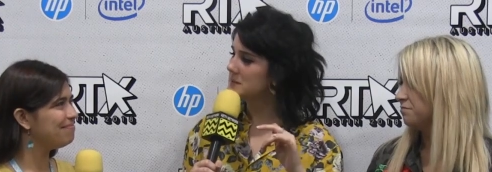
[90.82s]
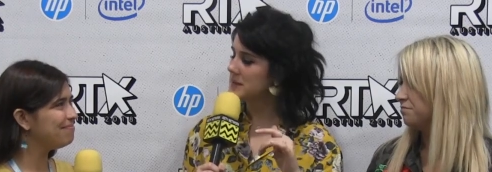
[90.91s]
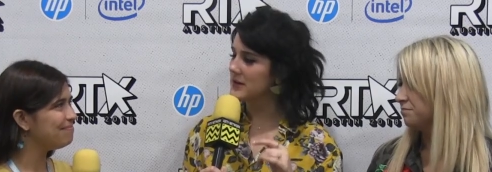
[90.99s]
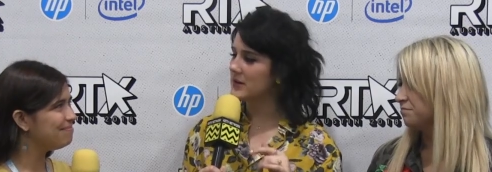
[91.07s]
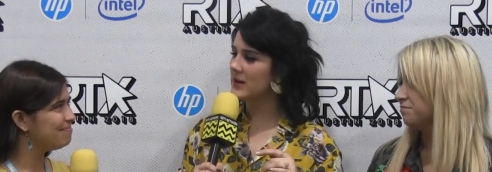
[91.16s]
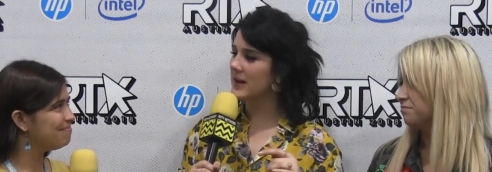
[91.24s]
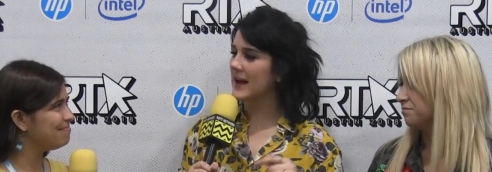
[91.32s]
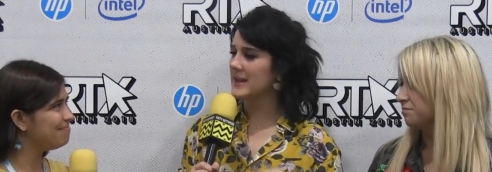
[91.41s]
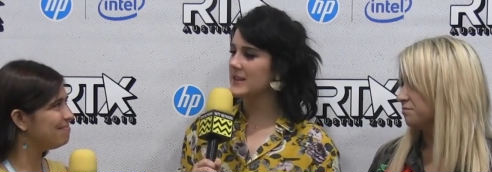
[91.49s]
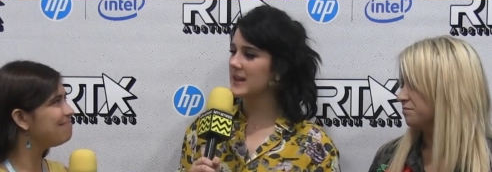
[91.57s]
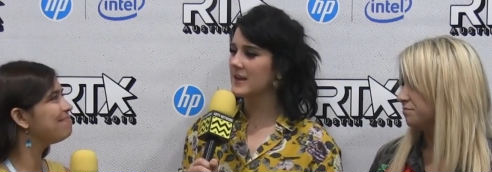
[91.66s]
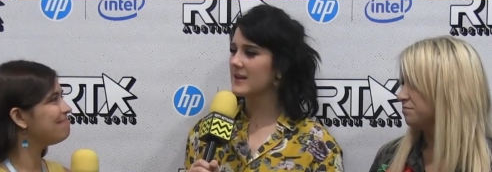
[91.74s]
Speaker 1: be good.
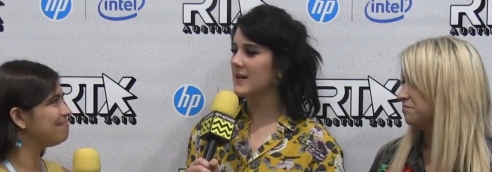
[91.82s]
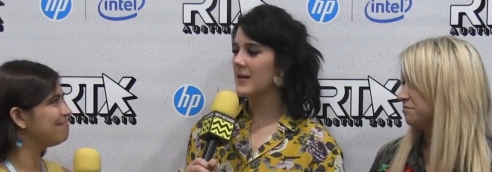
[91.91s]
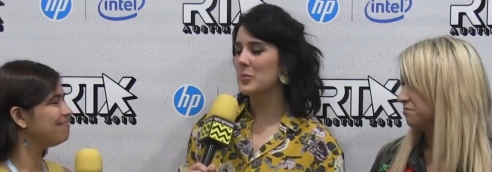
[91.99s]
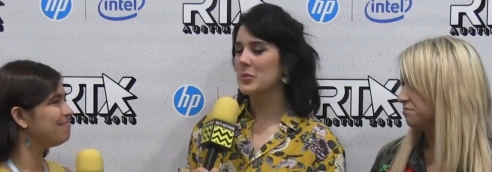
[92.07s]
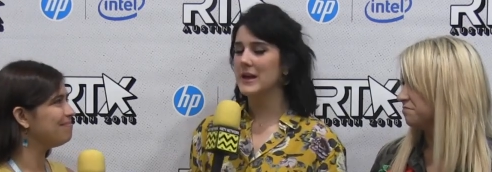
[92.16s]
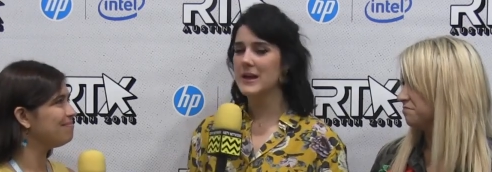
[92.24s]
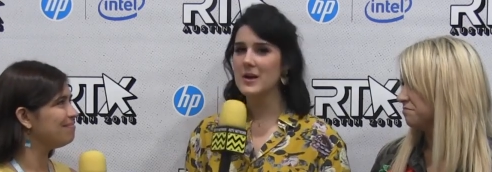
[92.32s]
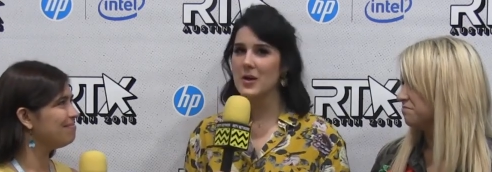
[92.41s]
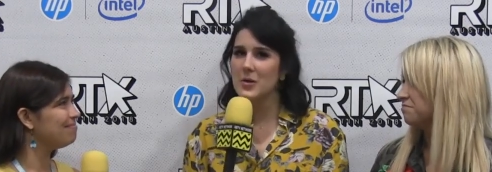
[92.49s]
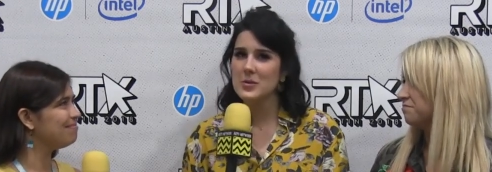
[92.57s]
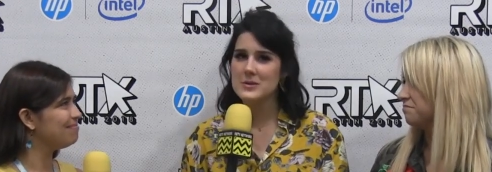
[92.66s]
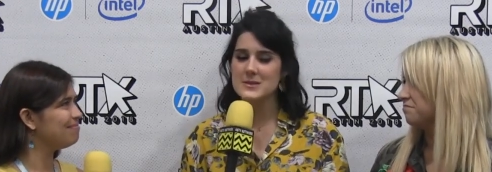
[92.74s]
I think uh, Blake
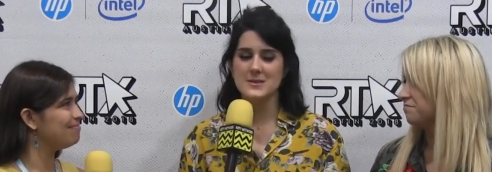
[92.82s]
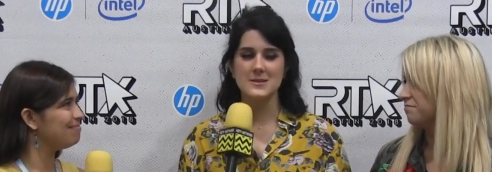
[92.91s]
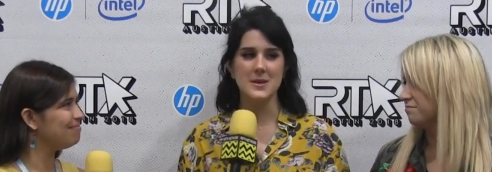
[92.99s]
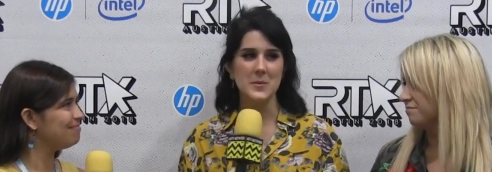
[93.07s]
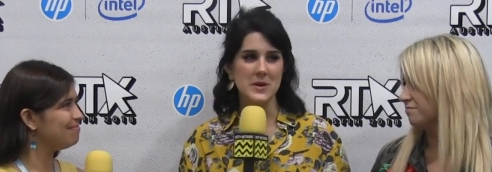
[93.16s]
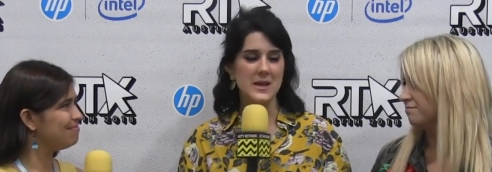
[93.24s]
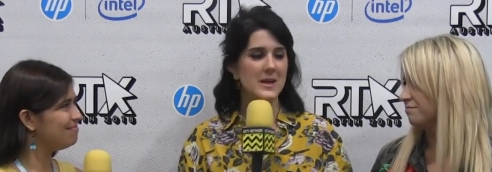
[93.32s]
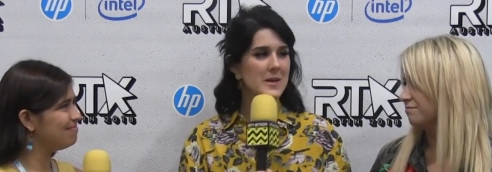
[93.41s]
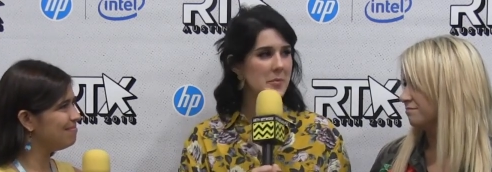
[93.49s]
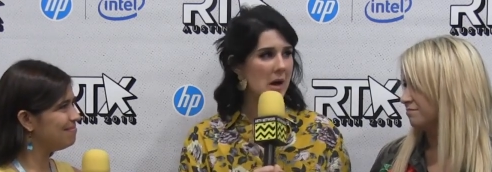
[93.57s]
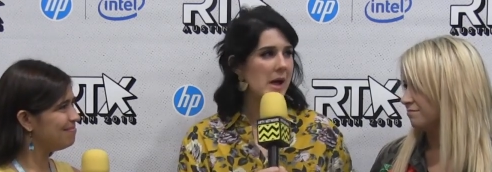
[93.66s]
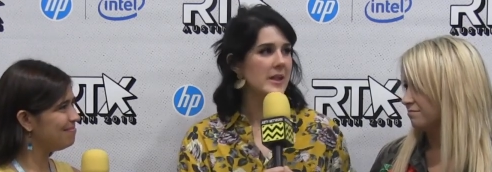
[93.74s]
owes somebody an
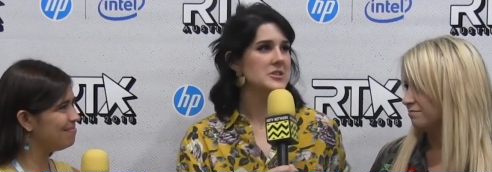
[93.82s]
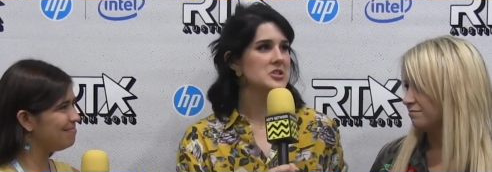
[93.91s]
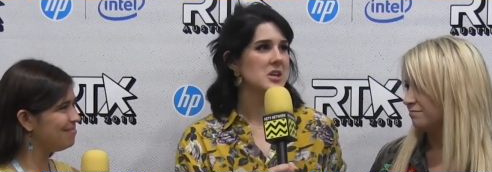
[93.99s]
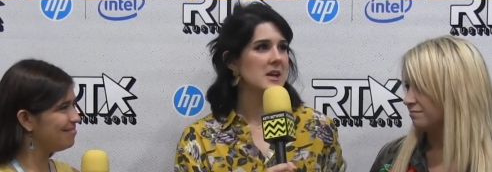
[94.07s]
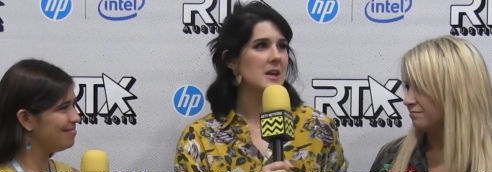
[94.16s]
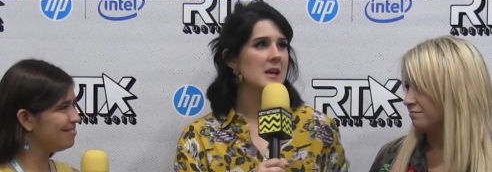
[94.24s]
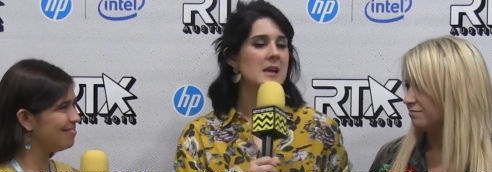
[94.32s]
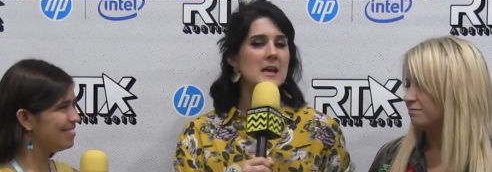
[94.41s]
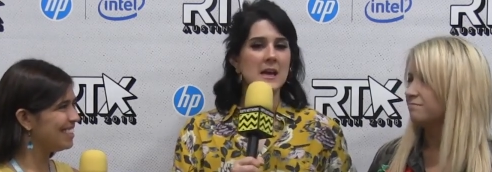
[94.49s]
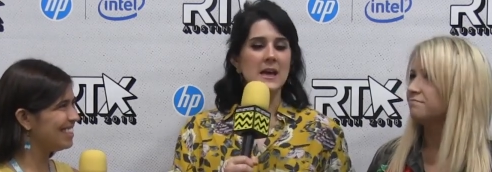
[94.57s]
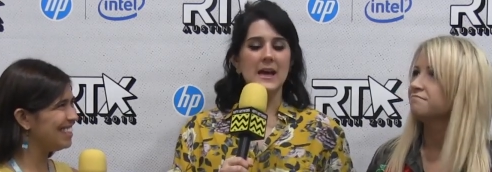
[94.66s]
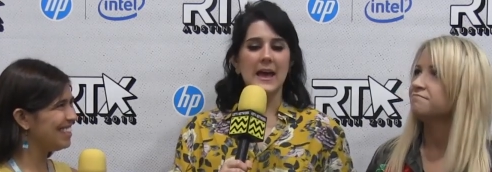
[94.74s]
apology,
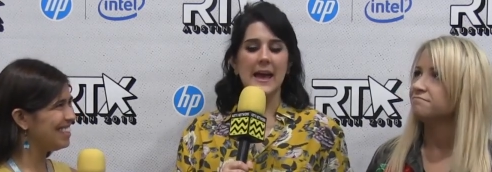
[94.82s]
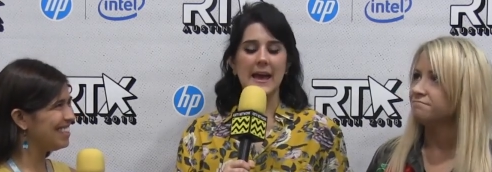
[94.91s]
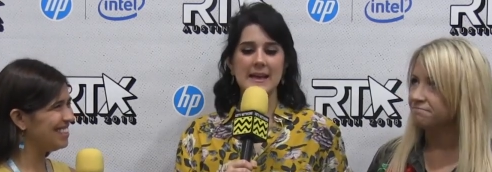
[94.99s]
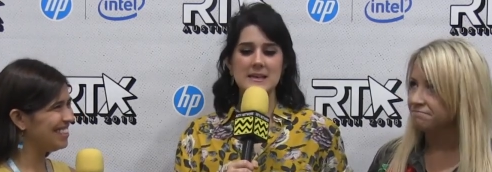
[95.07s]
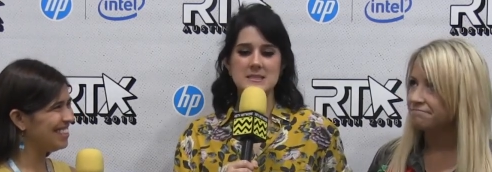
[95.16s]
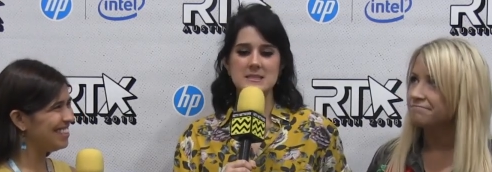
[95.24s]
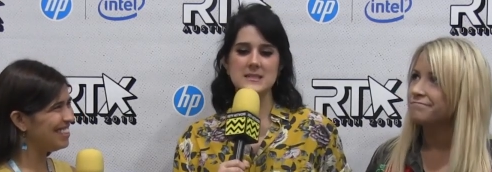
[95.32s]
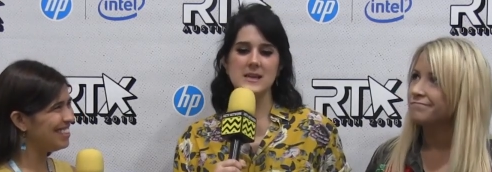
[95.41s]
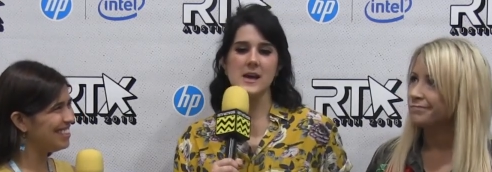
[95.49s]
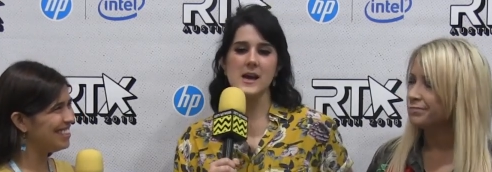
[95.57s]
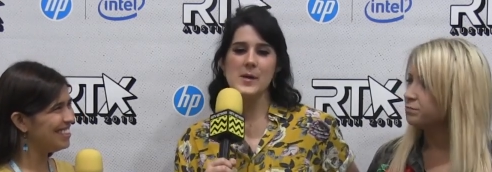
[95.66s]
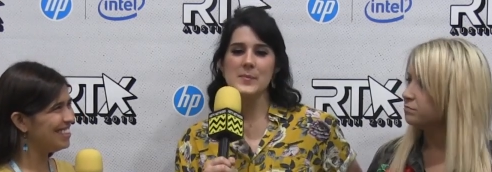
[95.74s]
and
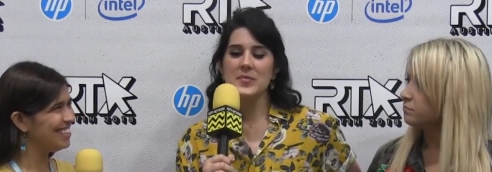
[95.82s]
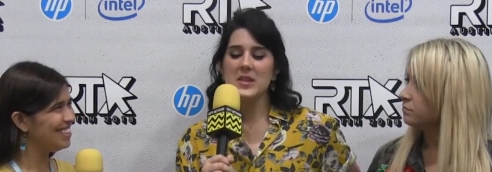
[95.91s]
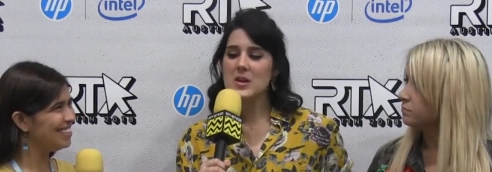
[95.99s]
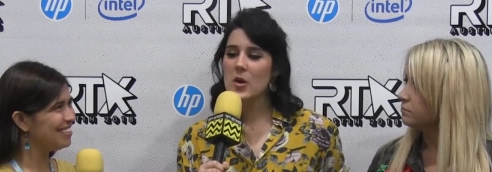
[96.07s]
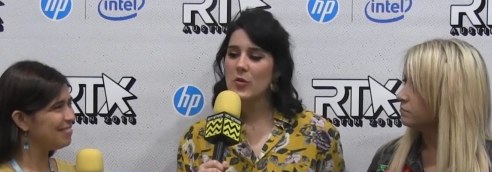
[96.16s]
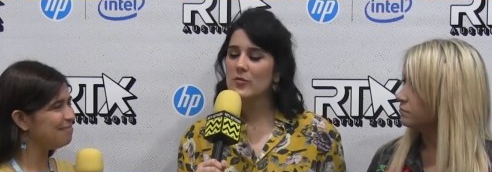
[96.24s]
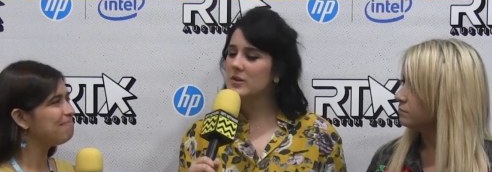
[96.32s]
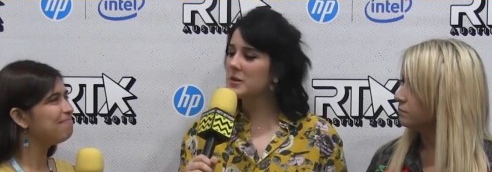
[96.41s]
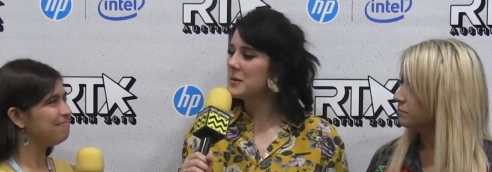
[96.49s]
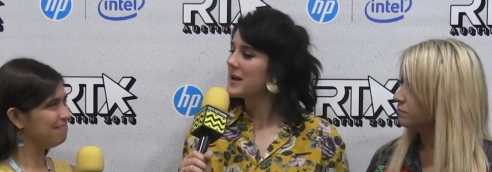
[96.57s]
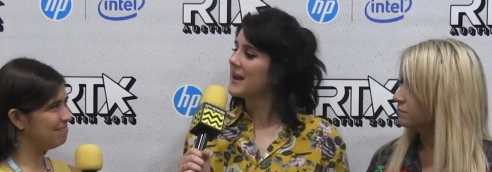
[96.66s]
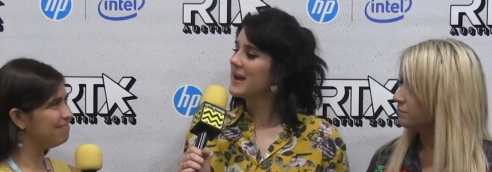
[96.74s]
um, then
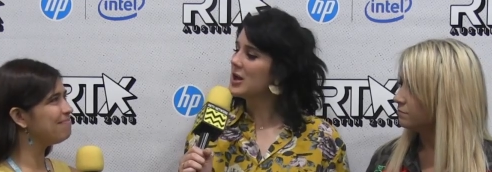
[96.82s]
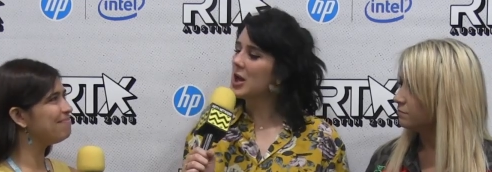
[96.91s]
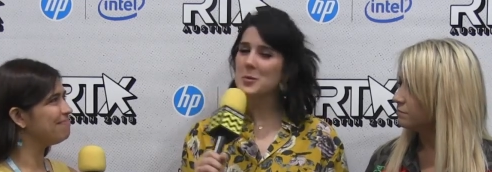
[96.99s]
hopefully we can get on